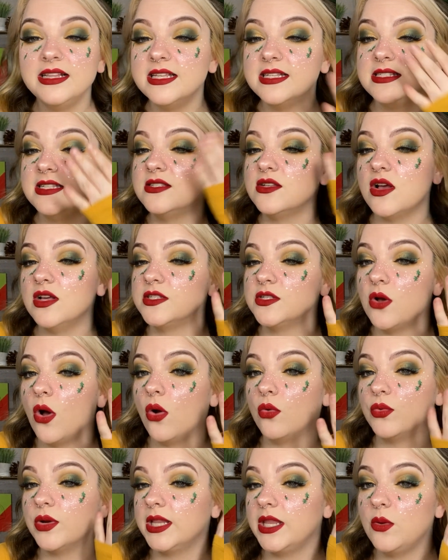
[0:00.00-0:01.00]
is also a
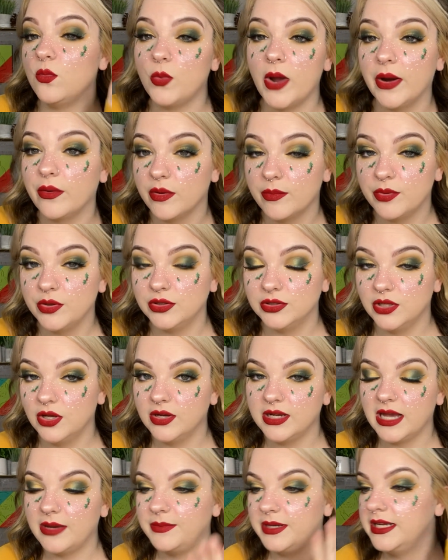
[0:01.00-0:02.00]
really wearable
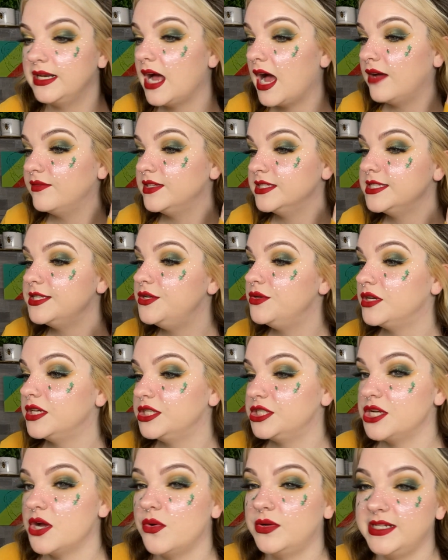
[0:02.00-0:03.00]
look. I mean, obviously you can
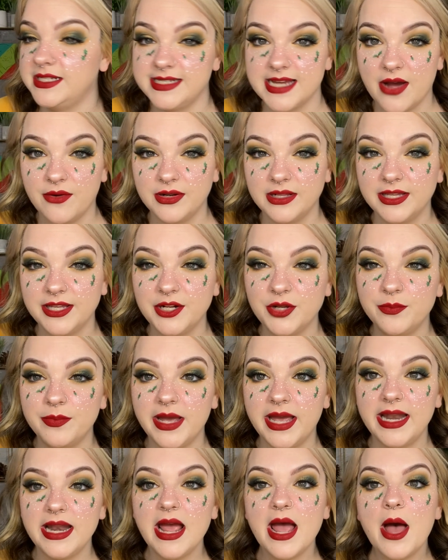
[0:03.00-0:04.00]
tone it down a little
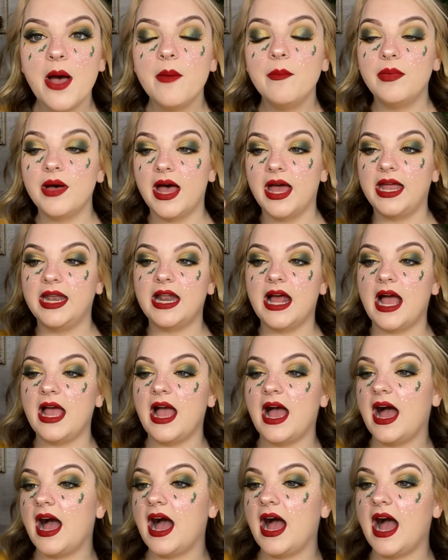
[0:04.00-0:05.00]
bit, but I
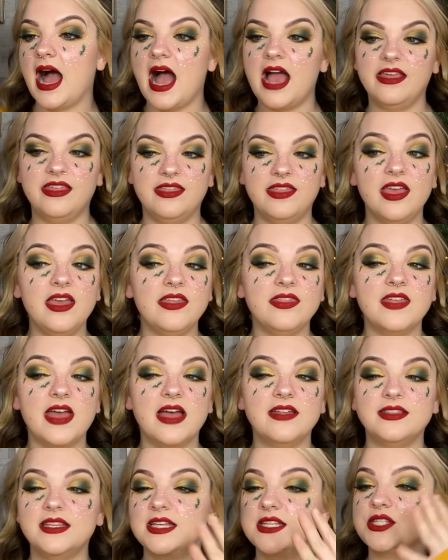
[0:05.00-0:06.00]
think
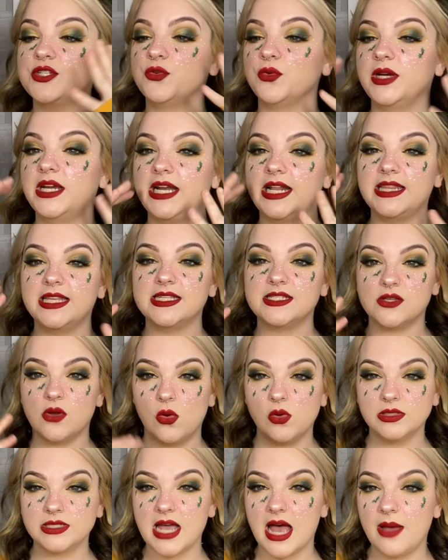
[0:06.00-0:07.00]
that this green and this
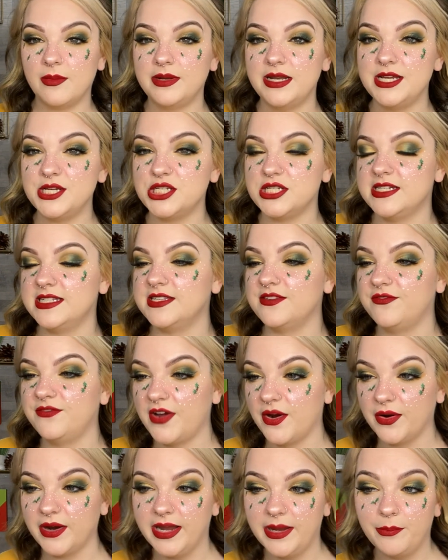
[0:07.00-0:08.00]
gold combination is a
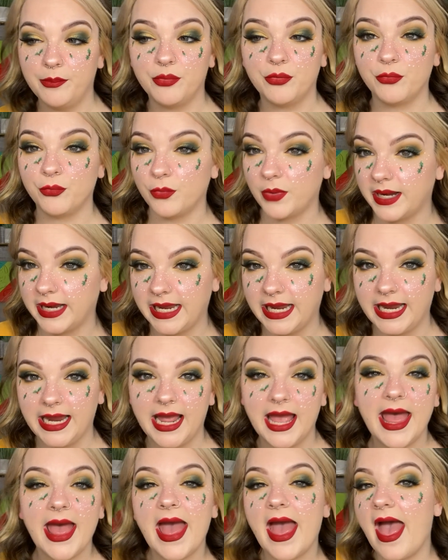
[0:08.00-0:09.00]
very pretty
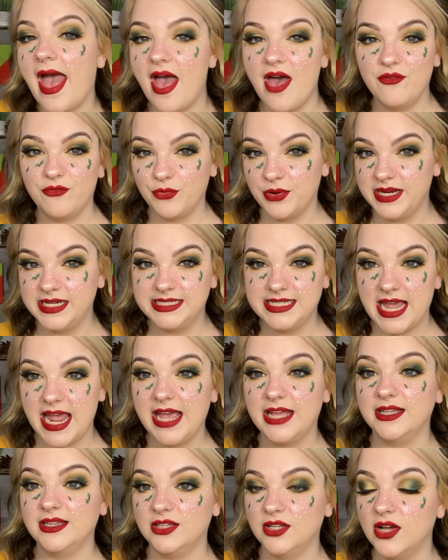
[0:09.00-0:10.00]

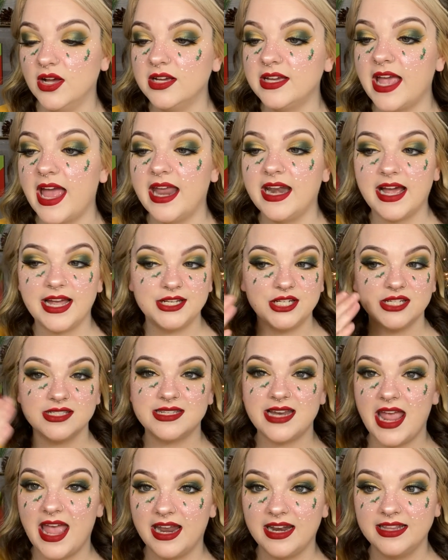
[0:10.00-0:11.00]
everyday look. And I
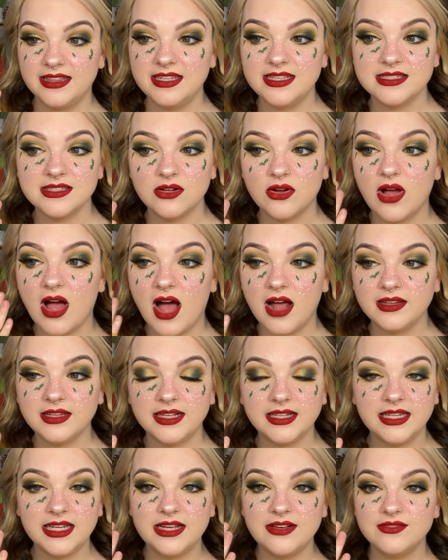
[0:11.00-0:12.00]
just added these little holly
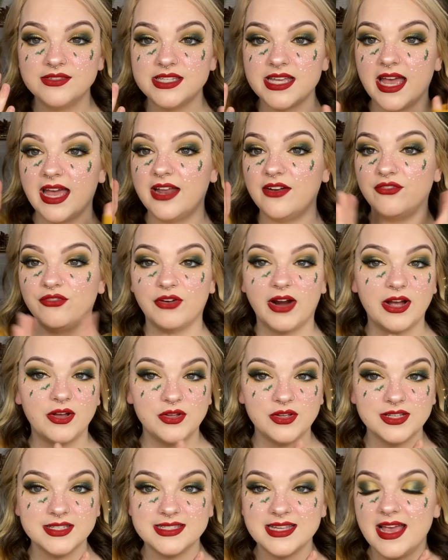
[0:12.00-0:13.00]
leaves and
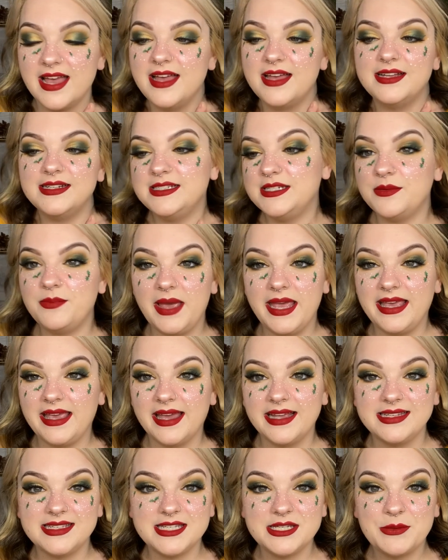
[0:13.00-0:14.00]
freckles to make
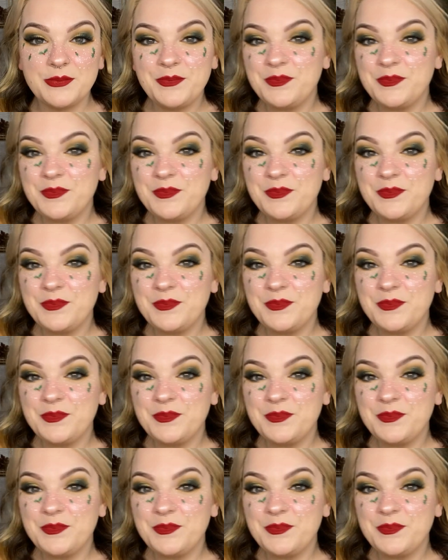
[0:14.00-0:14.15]
it